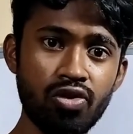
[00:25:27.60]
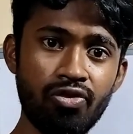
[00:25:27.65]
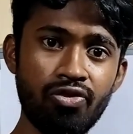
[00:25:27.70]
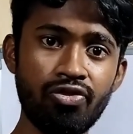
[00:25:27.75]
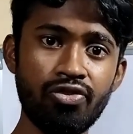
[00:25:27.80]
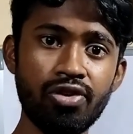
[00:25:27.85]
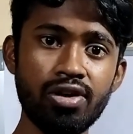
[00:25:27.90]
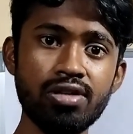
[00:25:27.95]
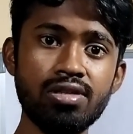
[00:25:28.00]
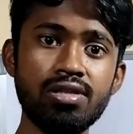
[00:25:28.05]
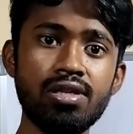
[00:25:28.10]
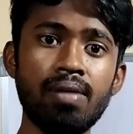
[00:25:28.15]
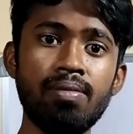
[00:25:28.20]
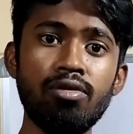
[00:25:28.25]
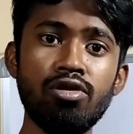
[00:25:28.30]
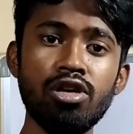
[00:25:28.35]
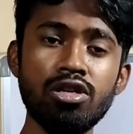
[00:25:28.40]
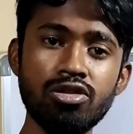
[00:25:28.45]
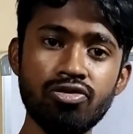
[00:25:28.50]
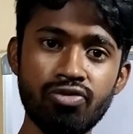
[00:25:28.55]
So first
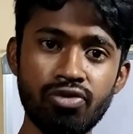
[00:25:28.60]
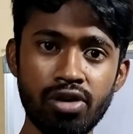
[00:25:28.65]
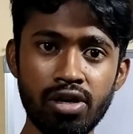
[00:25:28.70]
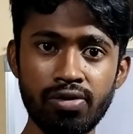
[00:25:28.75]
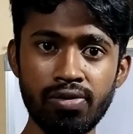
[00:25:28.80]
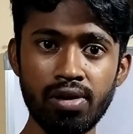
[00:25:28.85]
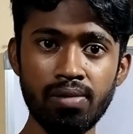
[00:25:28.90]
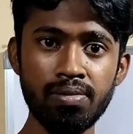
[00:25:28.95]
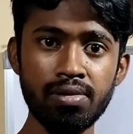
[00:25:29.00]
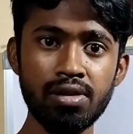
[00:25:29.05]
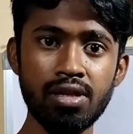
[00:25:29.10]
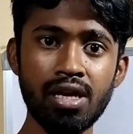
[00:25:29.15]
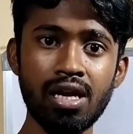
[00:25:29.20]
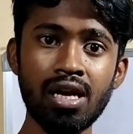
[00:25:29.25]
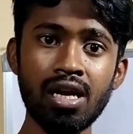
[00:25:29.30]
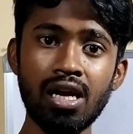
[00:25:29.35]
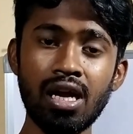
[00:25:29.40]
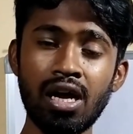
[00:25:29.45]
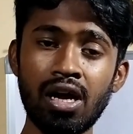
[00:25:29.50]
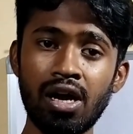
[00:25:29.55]
WH word will be
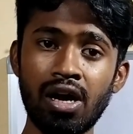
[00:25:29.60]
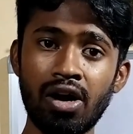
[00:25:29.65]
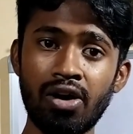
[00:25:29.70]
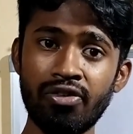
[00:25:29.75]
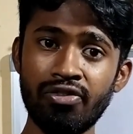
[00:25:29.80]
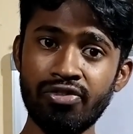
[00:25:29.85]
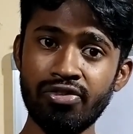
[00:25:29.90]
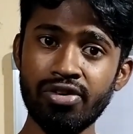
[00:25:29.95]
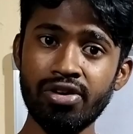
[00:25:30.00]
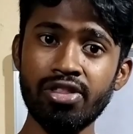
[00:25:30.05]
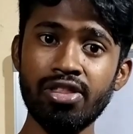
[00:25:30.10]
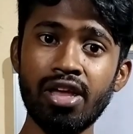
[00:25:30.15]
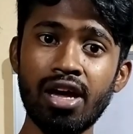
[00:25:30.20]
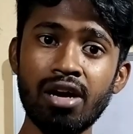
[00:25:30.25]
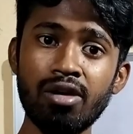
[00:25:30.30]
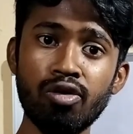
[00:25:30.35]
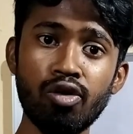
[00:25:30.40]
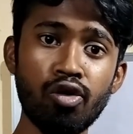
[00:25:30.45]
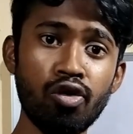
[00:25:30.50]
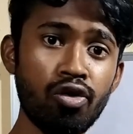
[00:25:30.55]
there, after
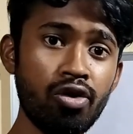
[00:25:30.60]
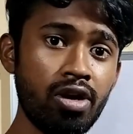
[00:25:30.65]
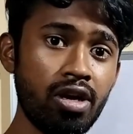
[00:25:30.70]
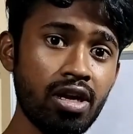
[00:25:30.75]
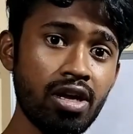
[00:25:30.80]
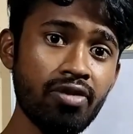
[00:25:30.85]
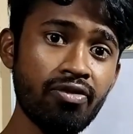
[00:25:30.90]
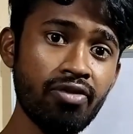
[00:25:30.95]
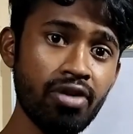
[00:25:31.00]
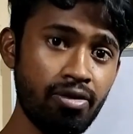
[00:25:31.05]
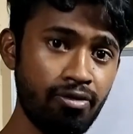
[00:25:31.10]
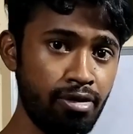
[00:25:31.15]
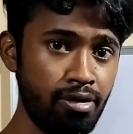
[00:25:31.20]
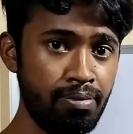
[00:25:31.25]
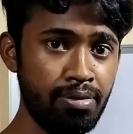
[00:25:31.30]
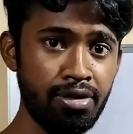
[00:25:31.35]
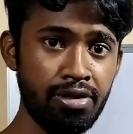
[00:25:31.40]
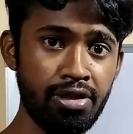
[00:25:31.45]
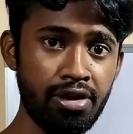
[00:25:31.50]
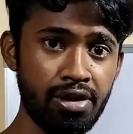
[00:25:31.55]
that only
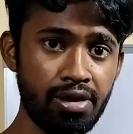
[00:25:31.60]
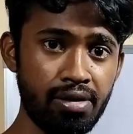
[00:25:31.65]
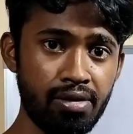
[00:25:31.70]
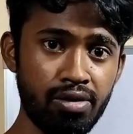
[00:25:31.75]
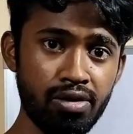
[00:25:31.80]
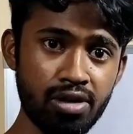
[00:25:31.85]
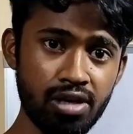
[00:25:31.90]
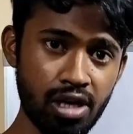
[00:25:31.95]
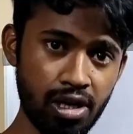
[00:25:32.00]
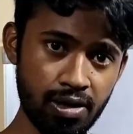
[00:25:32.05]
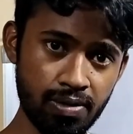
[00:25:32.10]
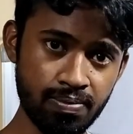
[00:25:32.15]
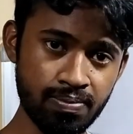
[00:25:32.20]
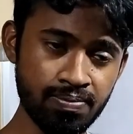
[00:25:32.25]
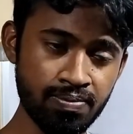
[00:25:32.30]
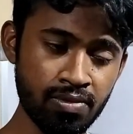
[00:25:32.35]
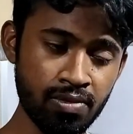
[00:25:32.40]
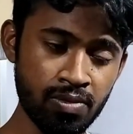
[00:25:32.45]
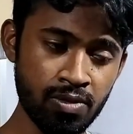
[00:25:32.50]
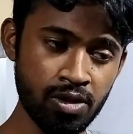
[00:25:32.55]
will be there.
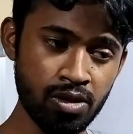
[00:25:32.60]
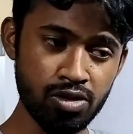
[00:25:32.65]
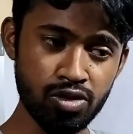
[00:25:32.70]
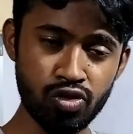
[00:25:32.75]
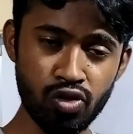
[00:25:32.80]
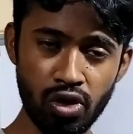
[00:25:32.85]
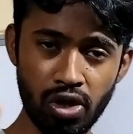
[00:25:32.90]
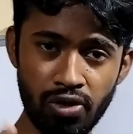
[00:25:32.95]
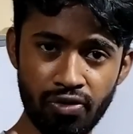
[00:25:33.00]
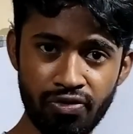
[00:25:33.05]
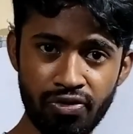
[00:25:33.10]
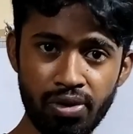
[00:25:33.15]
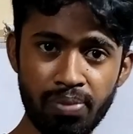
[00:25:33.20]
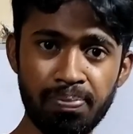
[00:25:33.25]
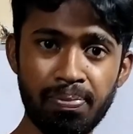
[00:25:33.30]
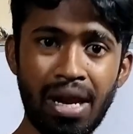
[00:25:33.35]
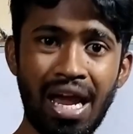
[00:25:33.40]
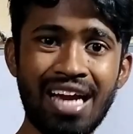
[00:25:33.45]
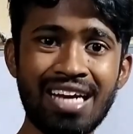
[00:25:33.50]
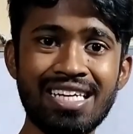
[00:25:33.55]
Okay. So if
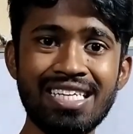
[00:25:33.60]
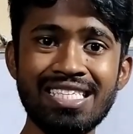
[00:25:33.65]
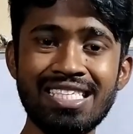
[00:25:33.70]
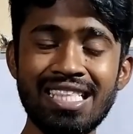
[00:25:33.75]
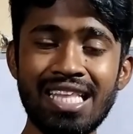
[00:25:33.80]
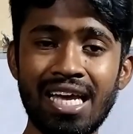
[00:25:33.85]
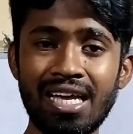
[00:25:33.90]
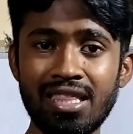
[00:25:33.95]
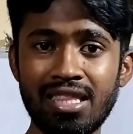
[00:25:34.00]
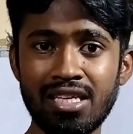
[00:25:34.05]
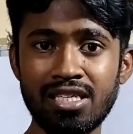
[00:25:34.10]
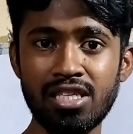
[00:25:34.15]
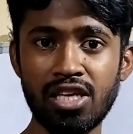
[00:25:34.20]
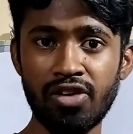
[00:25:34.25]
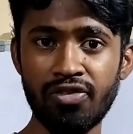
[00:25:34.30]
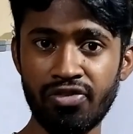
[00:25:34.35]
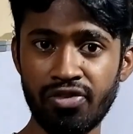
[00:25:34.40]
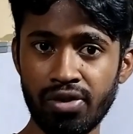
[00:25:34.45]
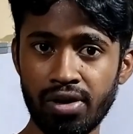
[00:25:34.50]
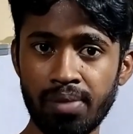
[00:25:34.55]
you practice like
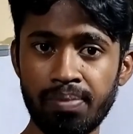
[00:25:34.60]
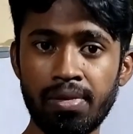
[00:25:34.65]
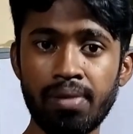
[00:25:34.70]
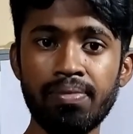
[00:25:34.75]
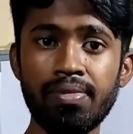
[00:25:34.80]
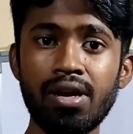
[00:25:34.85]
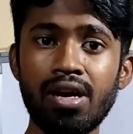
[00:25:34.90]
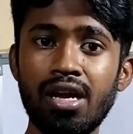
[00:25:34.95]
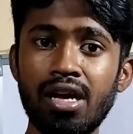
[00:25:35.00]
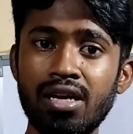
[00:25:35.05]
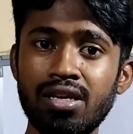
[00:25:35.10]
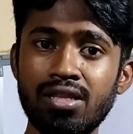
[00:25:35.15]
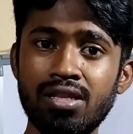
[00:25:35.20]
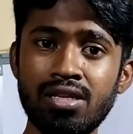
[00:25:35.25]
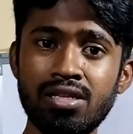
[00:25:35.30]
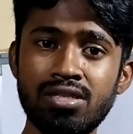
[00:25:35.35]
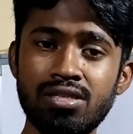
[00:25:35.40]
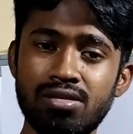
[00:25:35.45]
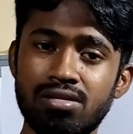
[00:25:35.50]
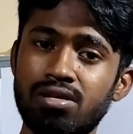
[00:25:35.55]
this, if you remember
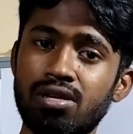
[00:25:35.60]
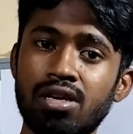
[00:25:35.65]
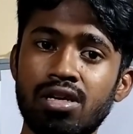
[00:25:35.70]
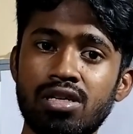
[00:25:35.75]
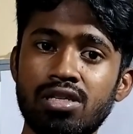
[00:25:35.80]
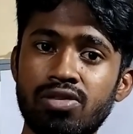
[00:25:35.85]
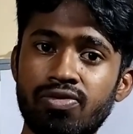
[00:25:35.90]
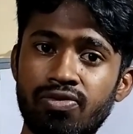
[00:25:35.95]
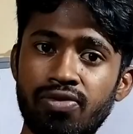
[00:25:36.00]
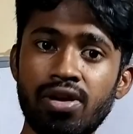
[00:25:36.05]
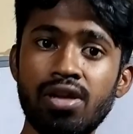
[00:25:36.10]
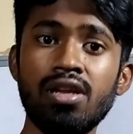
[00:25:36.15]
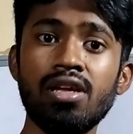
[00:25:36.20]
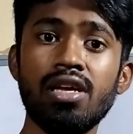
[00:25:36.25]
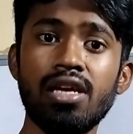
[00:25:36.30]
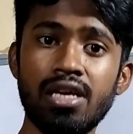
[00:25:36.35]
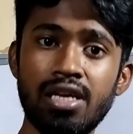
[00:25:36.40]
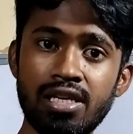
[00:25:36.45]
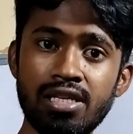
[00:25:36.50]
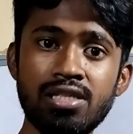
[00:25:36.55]
like this, it is
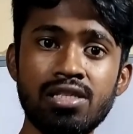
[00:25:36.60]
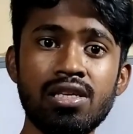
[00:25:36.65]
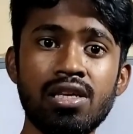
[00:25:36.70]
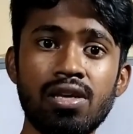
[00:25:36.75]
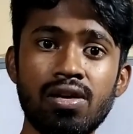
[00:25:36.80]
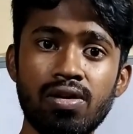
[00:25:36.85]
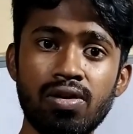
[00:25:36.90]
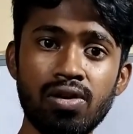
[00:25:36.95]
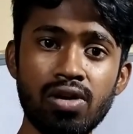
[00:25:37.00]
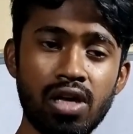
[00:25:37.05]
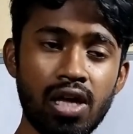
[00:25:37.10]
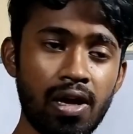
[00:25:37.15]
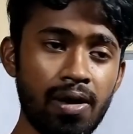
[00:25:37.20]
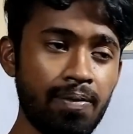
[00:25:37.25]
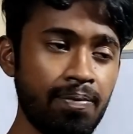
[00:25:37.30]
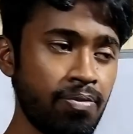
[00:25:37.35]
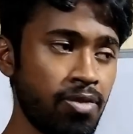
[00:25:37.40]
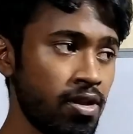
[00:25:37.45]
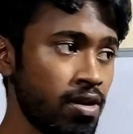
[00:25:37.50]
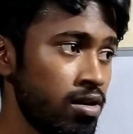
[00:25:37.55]
very easy.
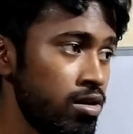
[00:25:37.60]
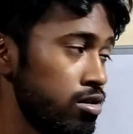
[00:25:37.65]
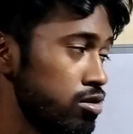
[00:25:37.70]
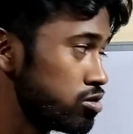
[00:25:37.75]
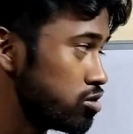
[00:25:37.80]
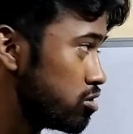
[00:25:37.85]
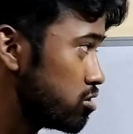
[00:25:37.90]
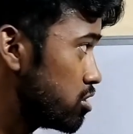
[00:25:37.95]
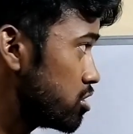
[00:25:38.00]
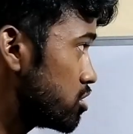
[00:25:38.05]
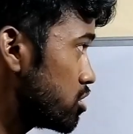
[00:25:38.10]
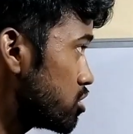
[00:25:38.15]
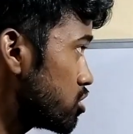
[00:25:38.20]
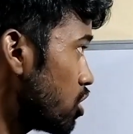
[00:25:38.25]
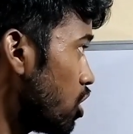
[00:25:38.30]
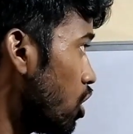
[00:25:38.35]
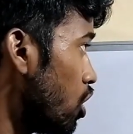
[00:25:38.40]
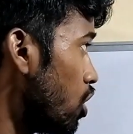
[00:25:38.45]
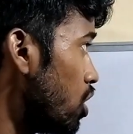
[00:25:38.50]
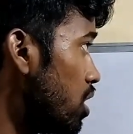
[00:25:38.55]
Okay. So this
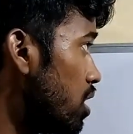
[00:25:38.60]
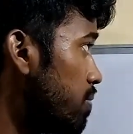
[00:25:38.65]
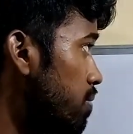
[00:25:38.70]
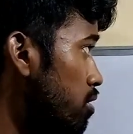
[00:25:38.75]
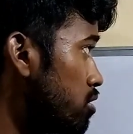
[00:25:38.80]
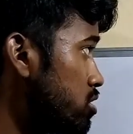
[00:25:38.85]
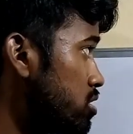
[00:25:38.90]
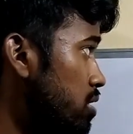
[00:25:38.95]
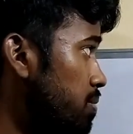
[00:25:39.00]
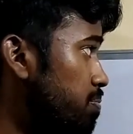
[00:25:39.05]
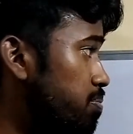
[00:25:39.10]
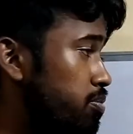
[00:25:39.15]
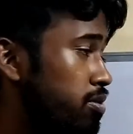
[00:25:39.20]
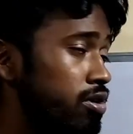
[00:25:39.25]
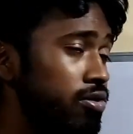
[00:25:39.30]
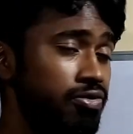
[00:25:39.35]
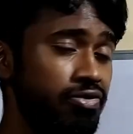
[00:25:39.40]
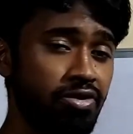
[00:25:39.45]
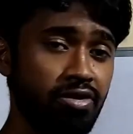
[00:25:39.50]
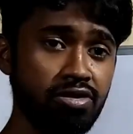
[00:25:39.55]
is all about
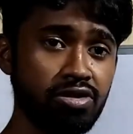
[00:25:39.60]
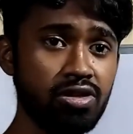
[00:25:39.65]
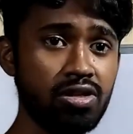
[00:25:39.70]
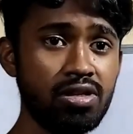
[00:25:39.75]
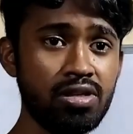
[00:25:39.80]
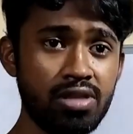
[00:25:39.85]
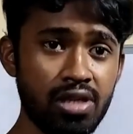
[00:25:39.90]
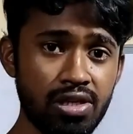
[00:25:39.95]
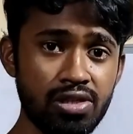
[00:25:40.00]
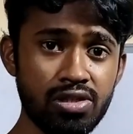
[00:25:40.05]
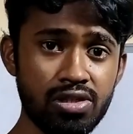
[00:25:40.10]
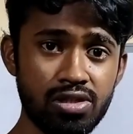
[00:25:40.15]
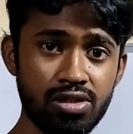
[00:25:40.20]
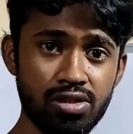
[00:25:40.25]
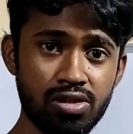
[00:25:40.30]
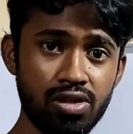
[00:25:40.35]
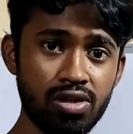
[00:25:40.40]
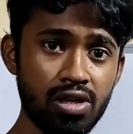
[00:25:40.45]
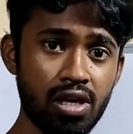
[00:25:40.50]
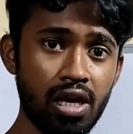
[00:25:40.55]
simple future
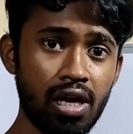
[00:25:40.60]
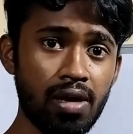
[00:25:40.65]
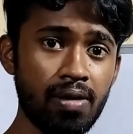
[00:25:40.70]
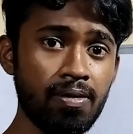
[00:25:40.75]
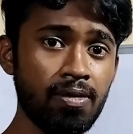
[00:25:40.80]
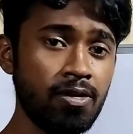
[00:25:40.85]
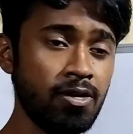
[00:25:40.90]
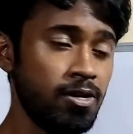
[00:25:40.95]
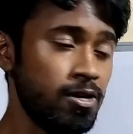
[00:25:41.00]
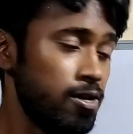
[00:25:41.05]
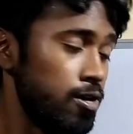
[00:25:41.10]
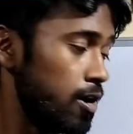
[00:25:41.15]
tense. Okay.